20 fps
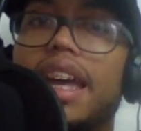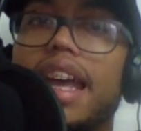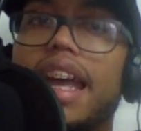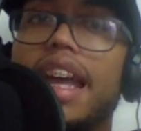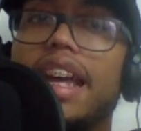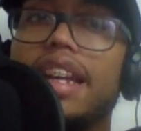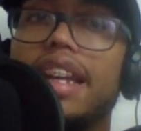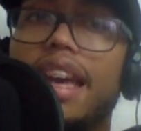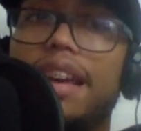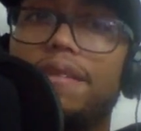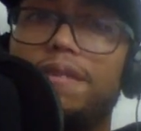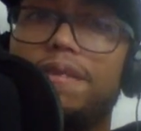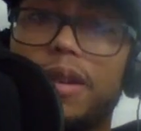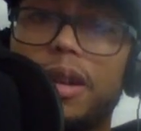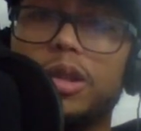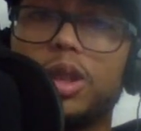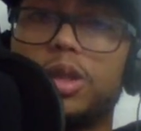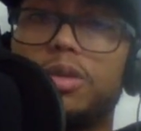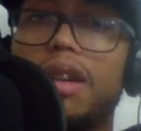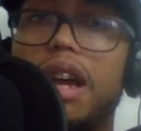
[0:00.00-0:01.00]
and a
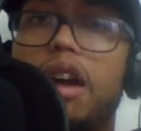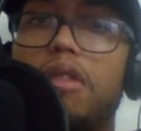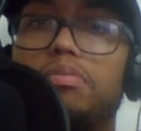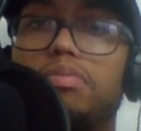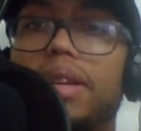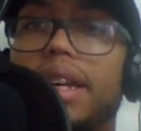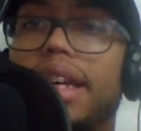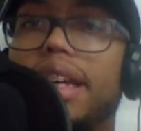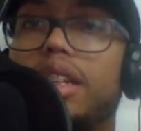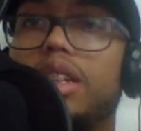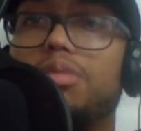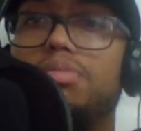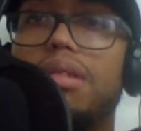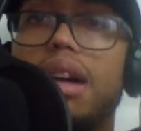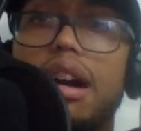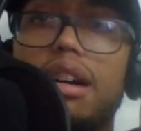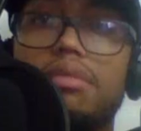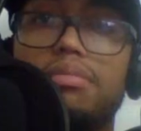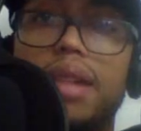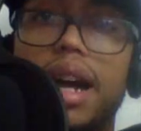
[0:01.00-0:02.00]
first-round pick. You
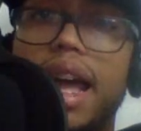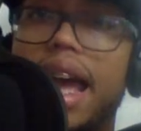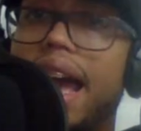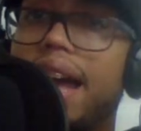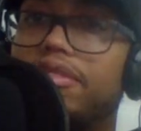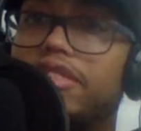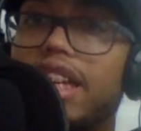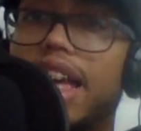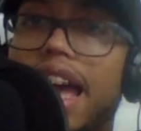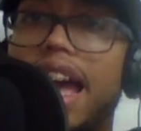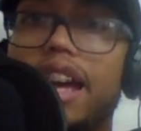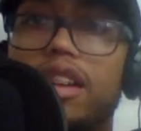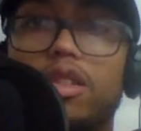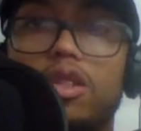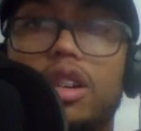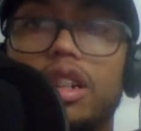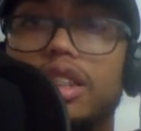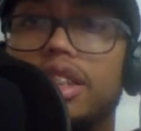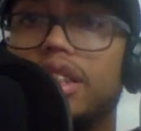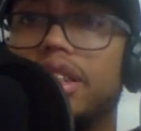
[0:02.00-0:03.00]
probably might have to add
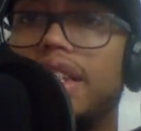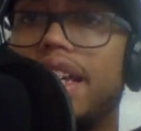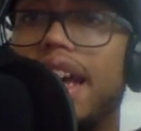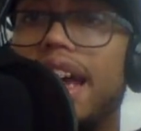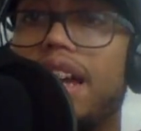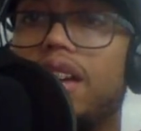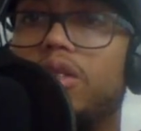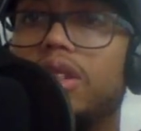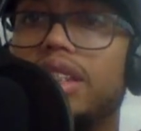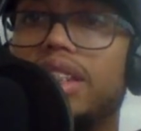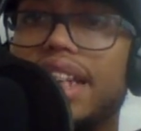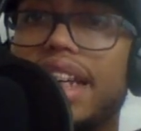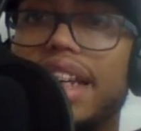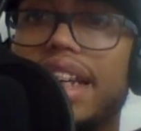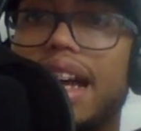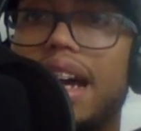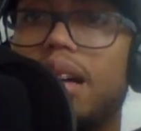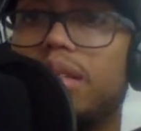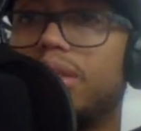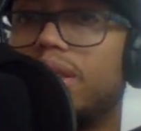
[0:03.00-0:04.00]
on to that or
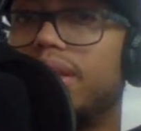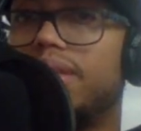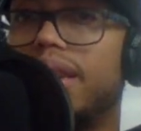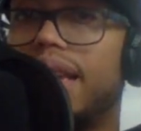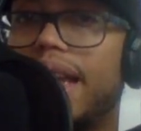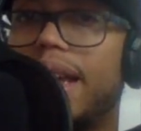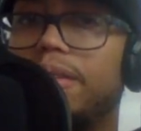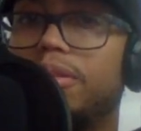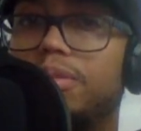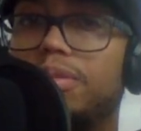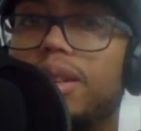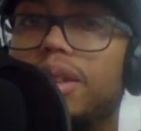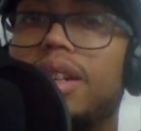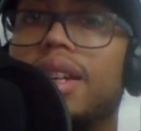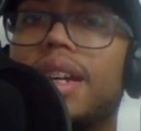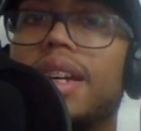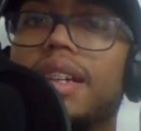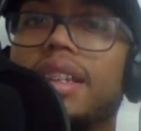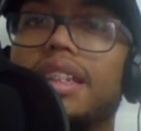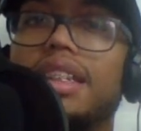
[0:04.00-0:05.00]
take out some names,
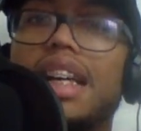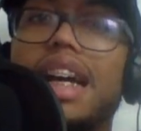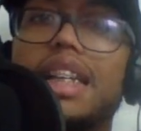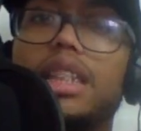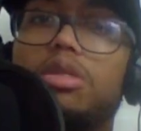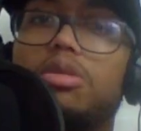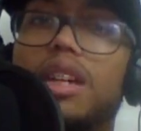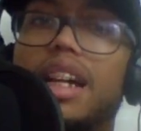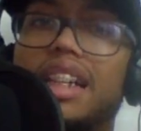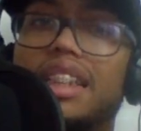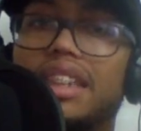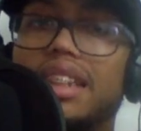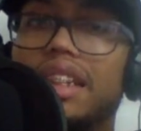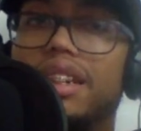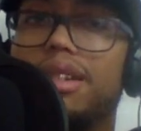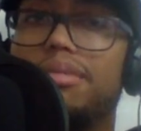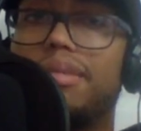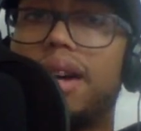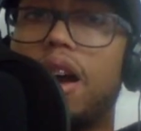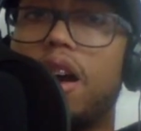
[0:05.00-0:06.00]
but that's what I
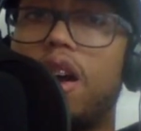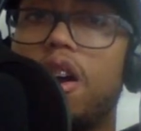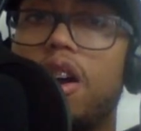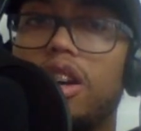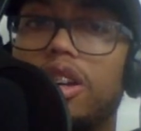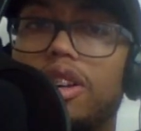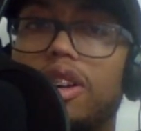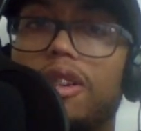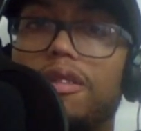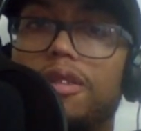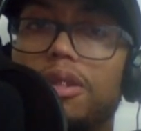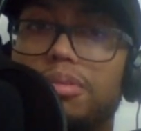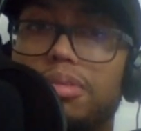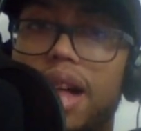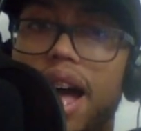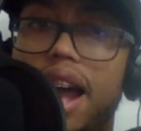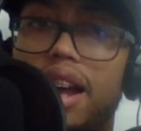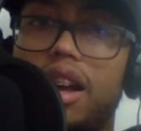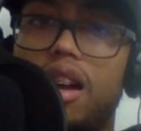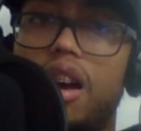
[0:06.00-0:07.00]
said on my article for
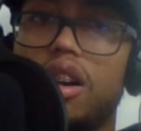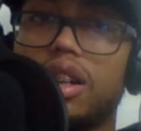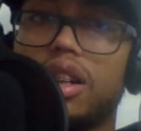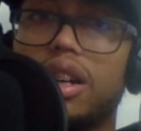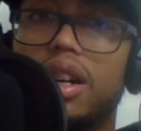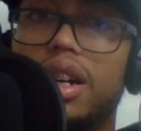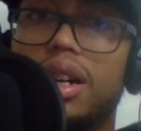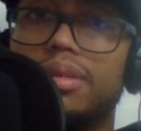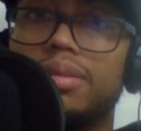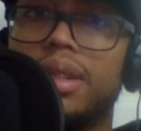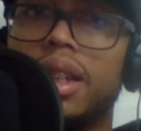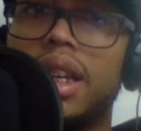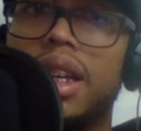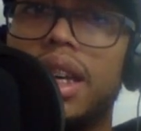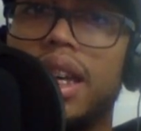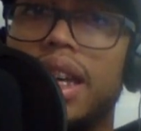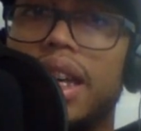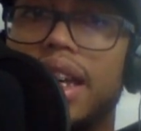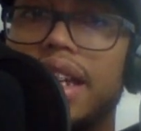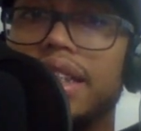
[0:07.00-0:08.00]
Blackhawk Up.
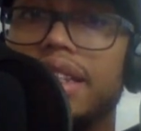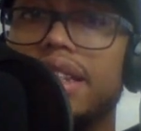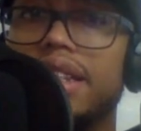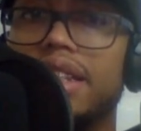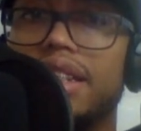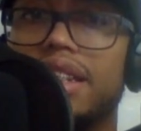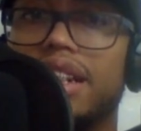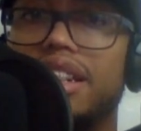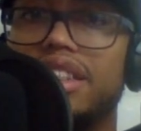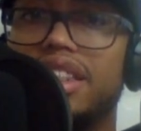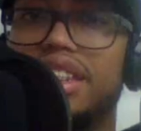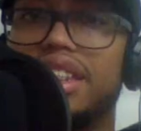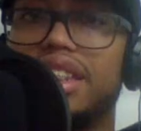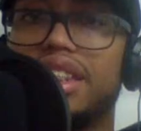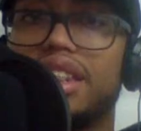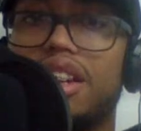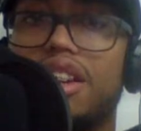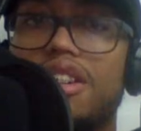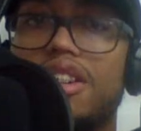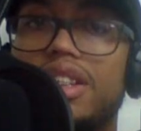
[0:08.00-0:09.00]
And Dylan Cousins
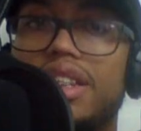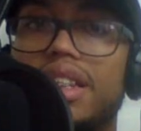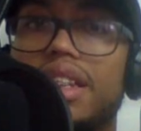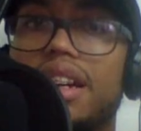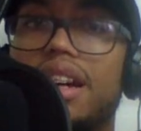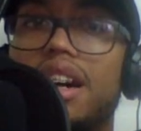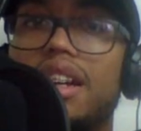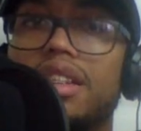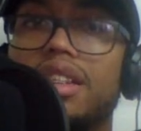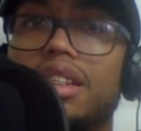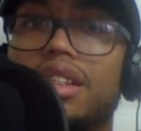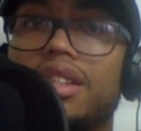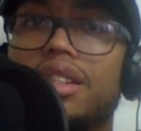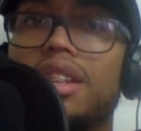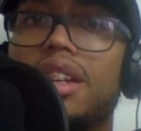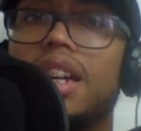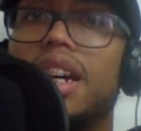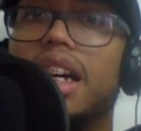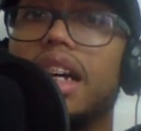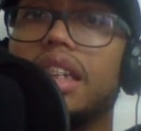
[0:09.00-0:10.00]
is currently
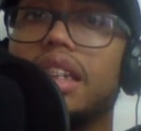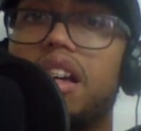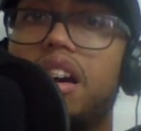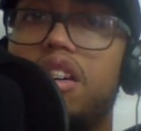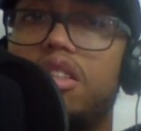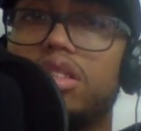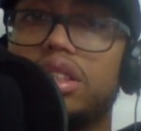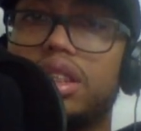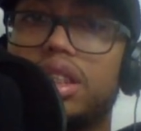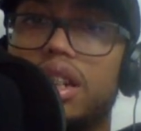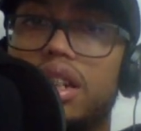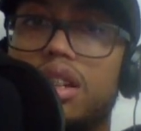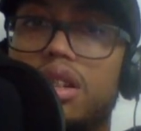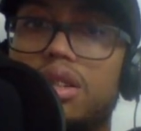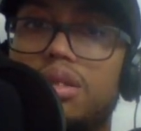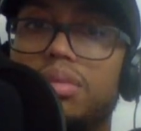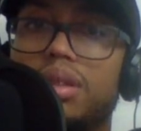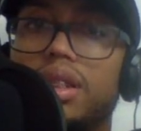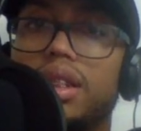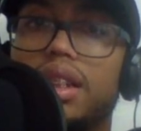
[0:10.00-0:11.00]
under a
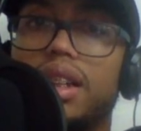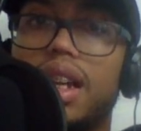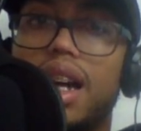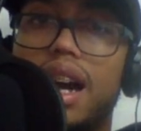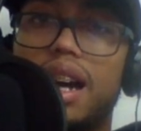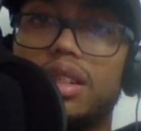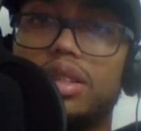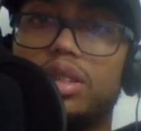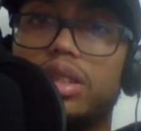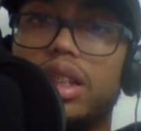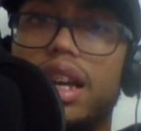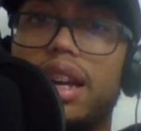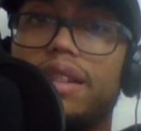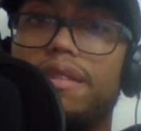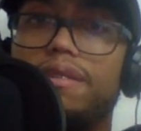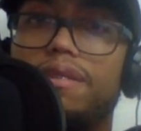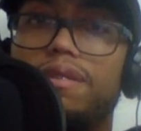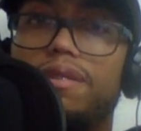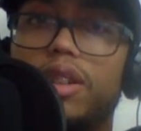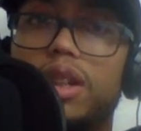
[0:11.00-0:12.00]
long-term
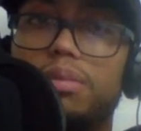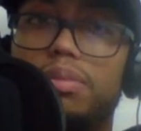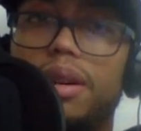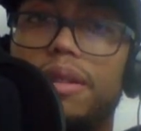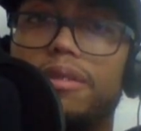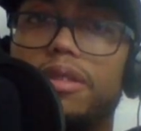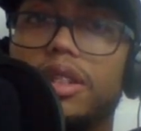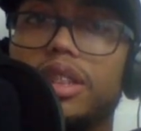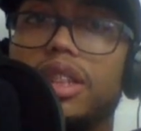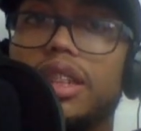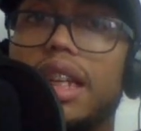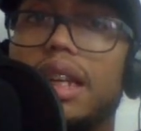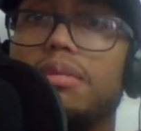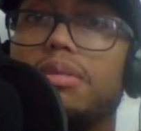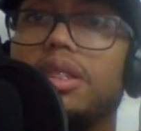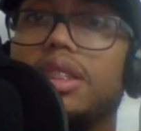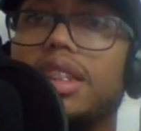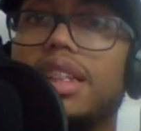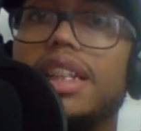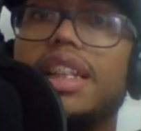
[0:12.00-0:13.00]
contract for the Buffalo
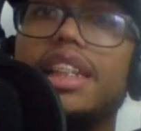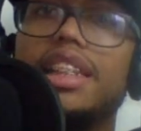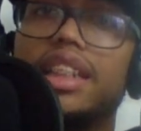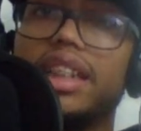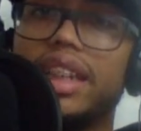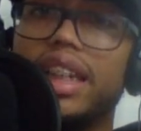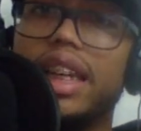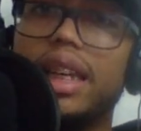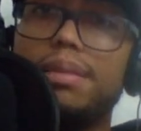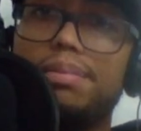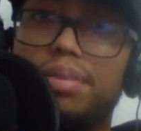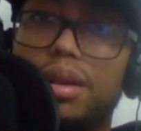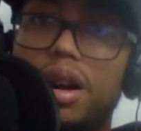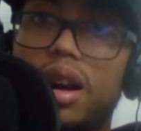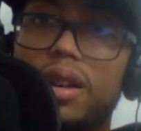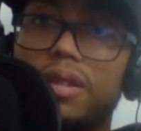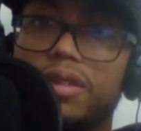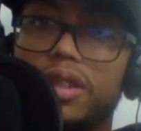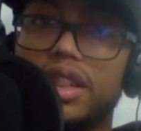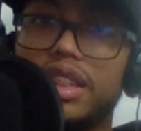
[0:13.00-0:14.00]
Sabres, and he's a key
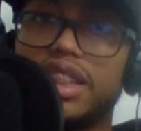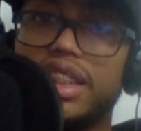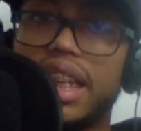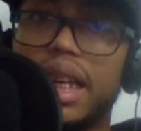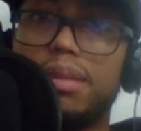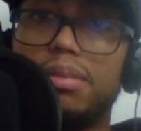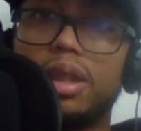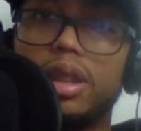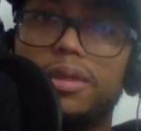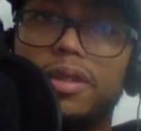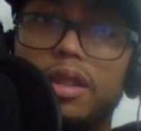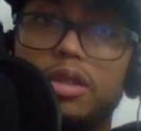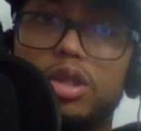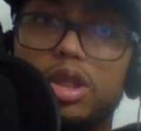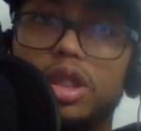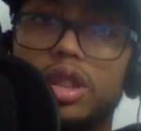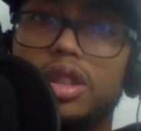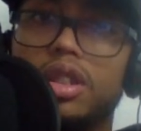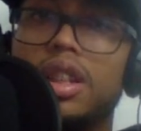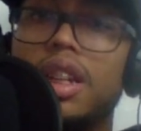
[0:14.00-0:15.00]
part for the Sabres'
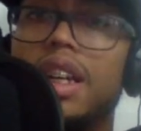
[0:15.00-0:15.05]
future.